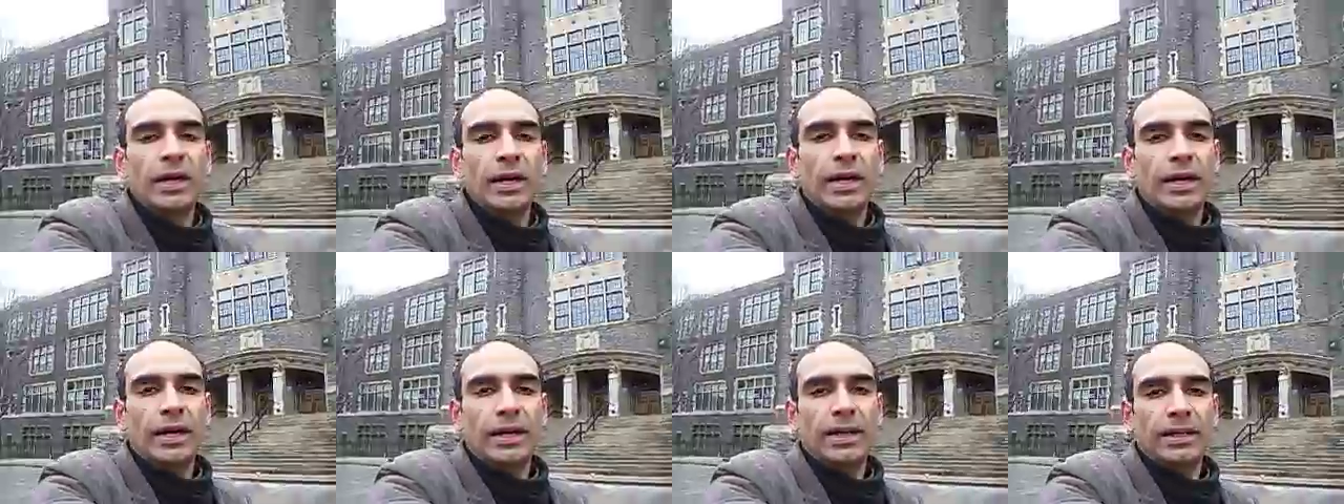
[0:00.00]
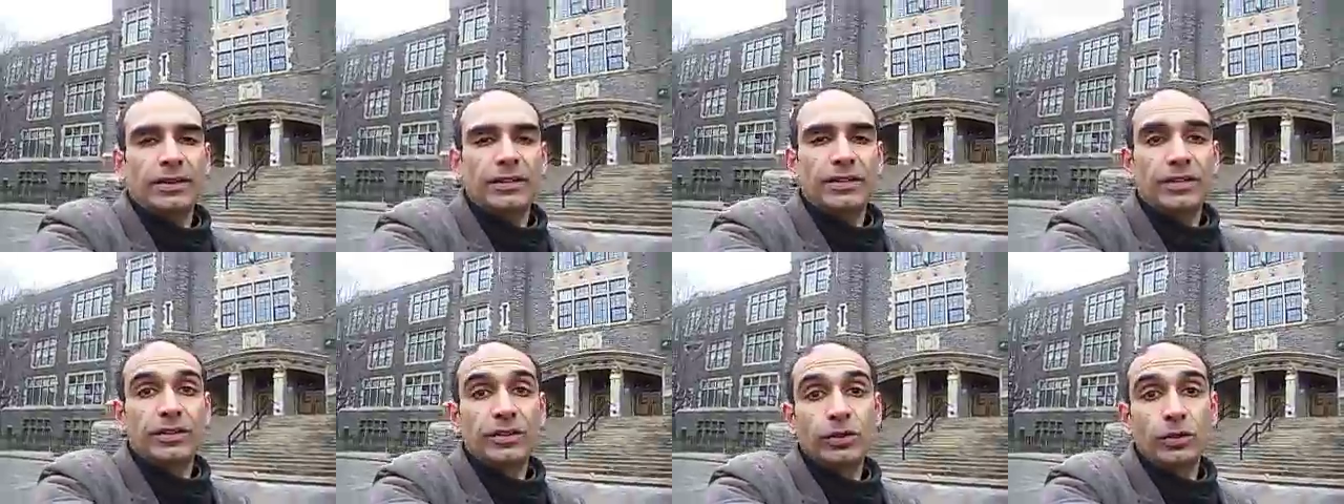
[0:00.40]

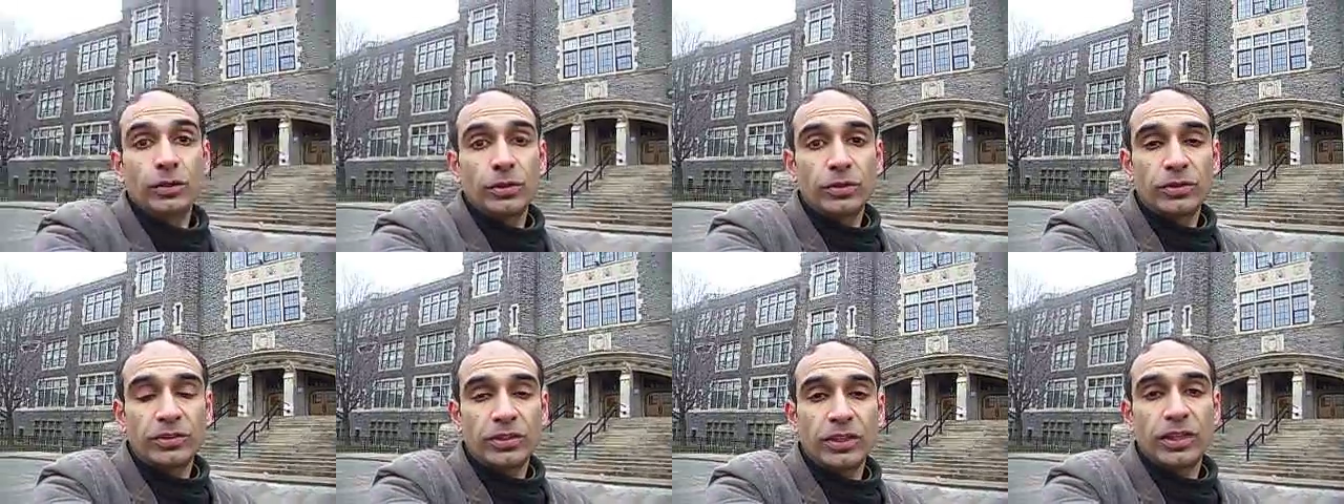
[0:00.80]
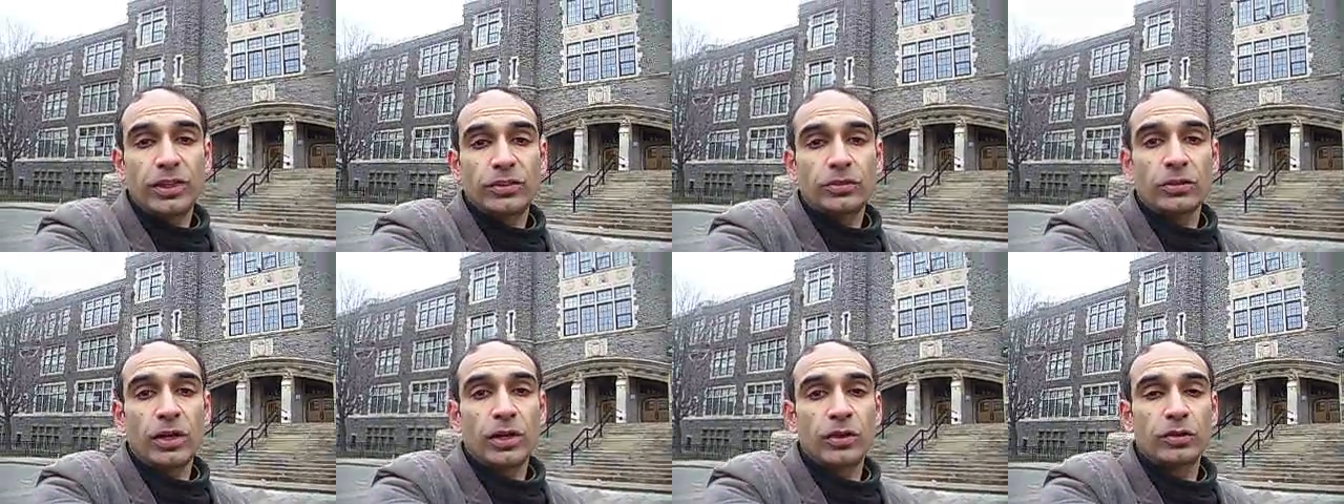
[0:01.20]
and the new City of
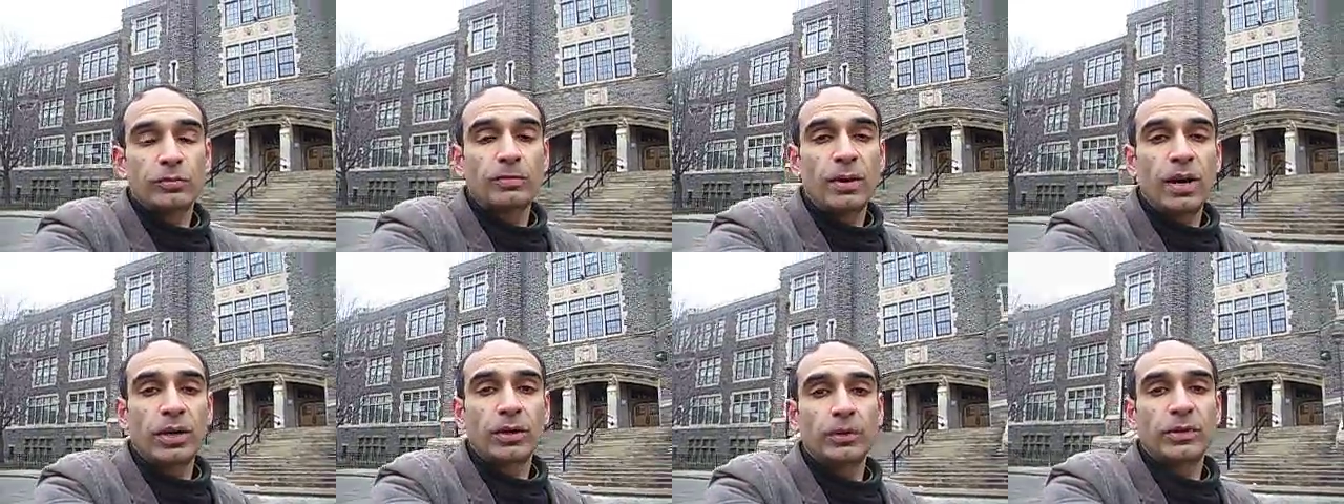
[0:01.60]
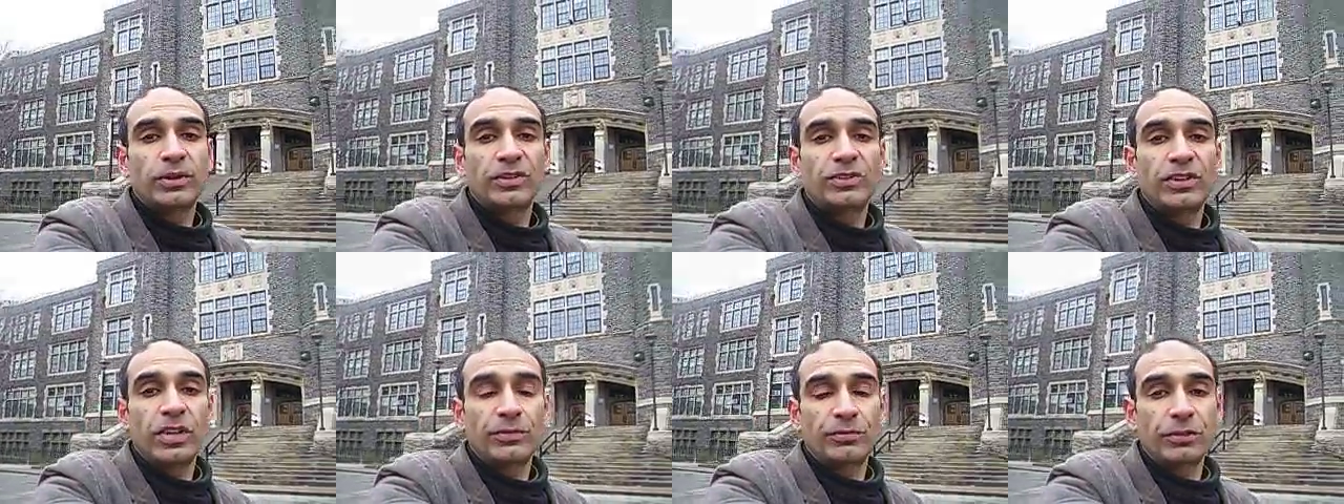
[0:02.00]
Toronto's motto is
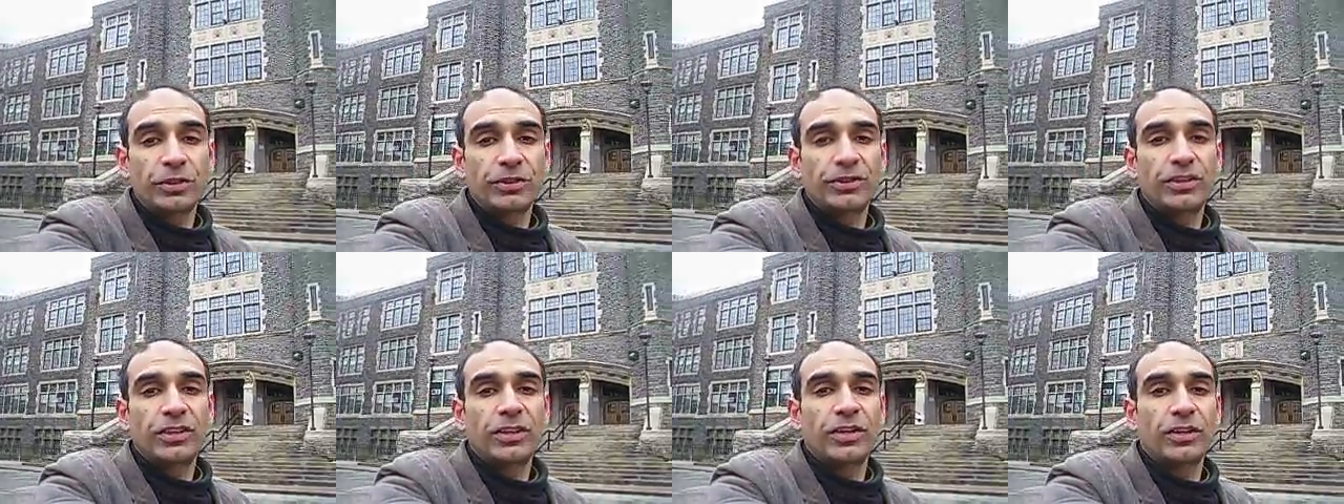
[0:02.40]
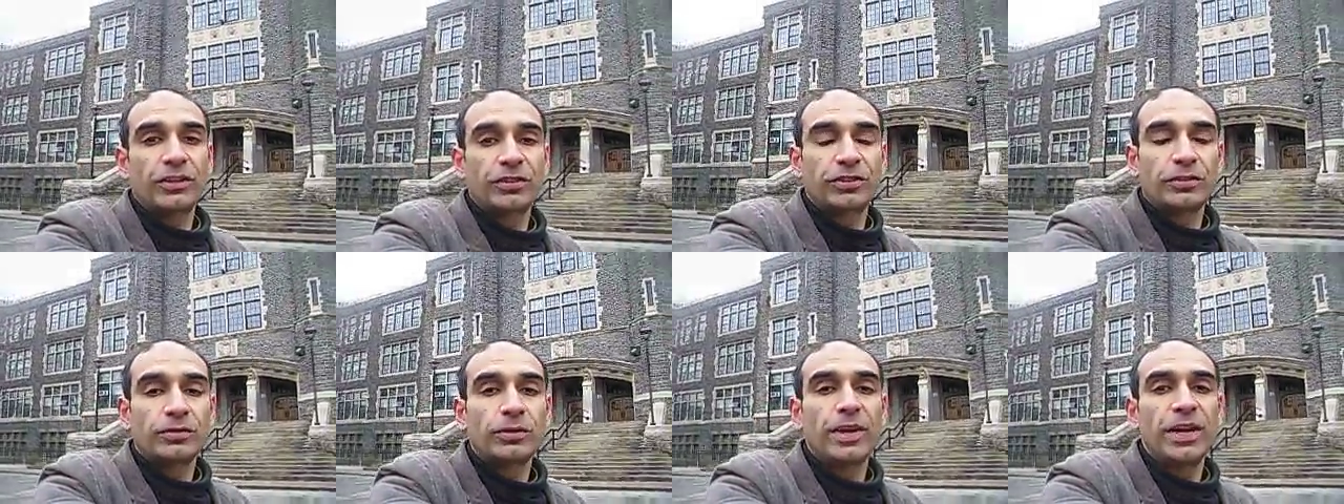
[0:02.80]
diversity our
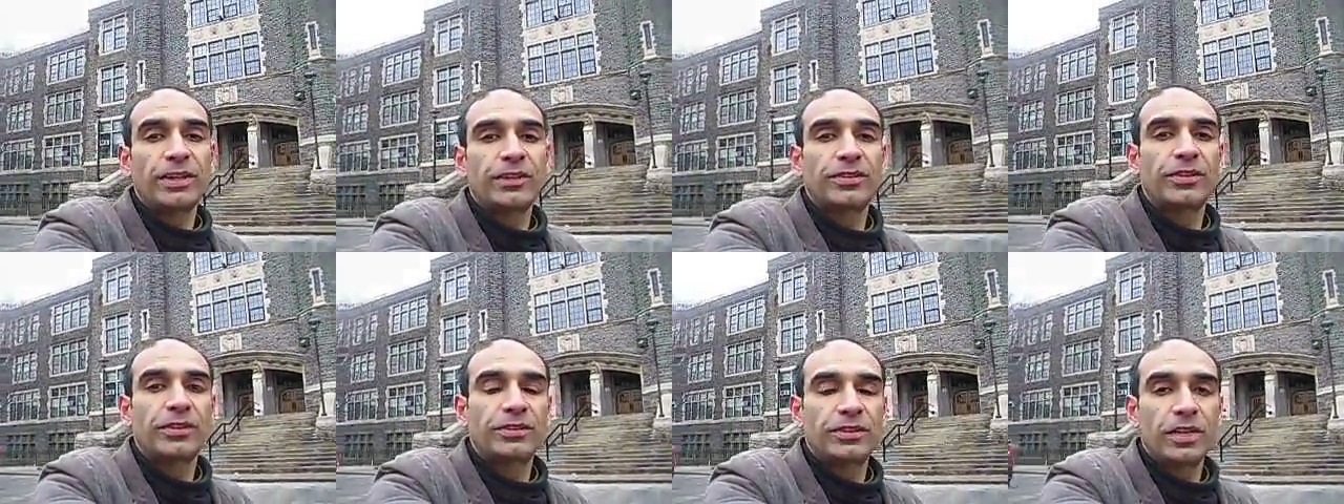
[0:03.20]
strength.